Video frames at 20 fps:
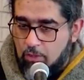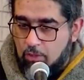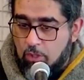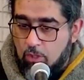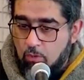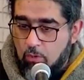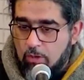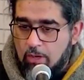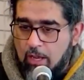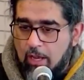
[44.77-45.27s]

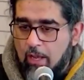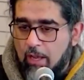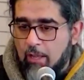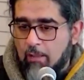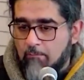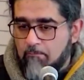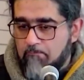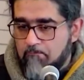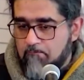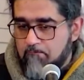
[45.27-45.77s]
You and
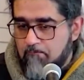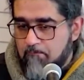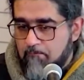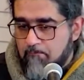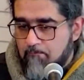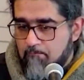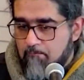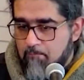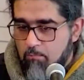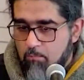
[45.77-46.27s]
I,
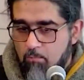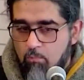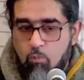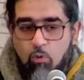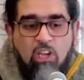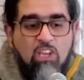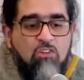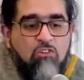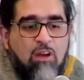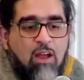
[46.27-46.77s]

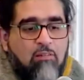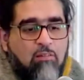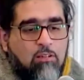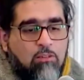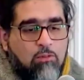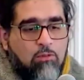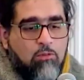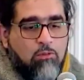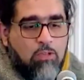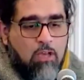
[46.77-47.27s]
we travel
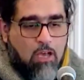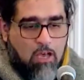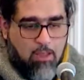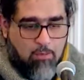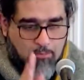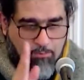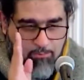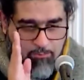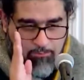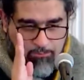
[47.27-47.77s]
through
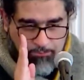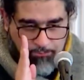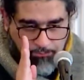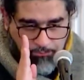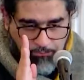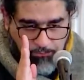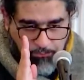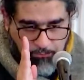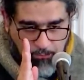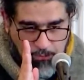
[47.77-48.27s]
time
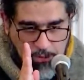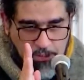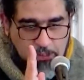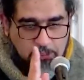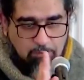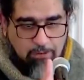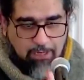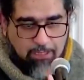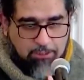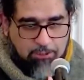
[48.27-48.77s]

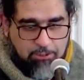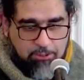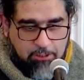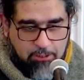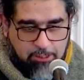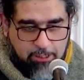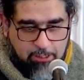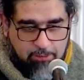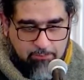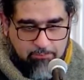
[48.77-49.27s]

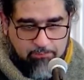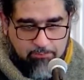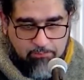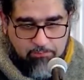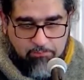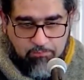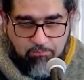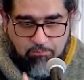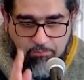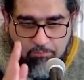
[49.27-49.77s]
directionally.
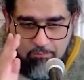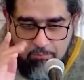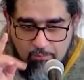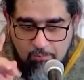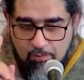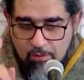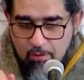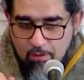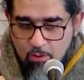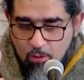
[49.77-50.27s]

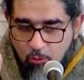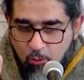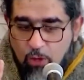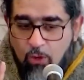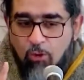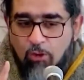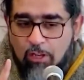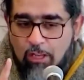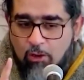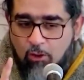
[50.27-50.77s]
We
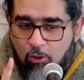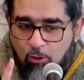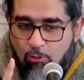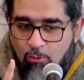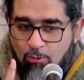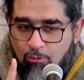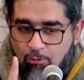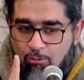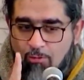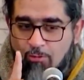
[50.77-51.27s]
only
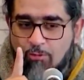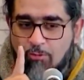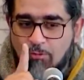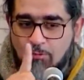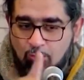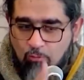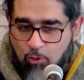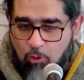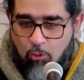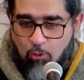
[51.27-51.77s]
go
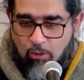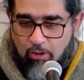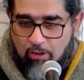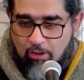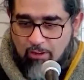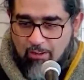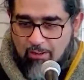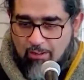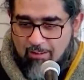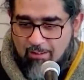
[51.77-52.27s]

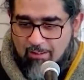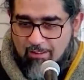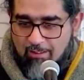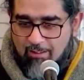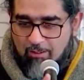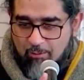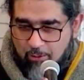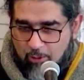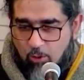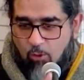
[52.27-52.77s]
forward.
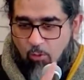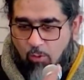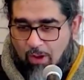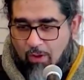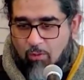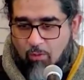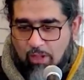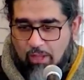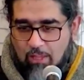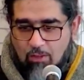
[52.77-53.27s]
You go
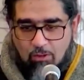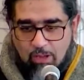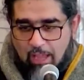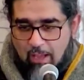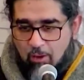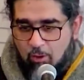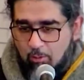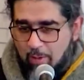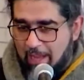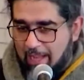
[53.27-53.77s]
one way. You
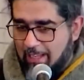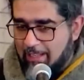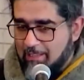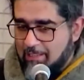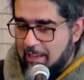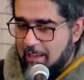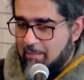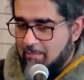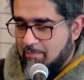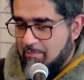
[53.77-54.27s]
can't go back in
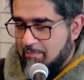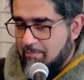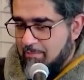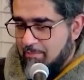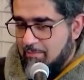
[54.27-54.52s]
time.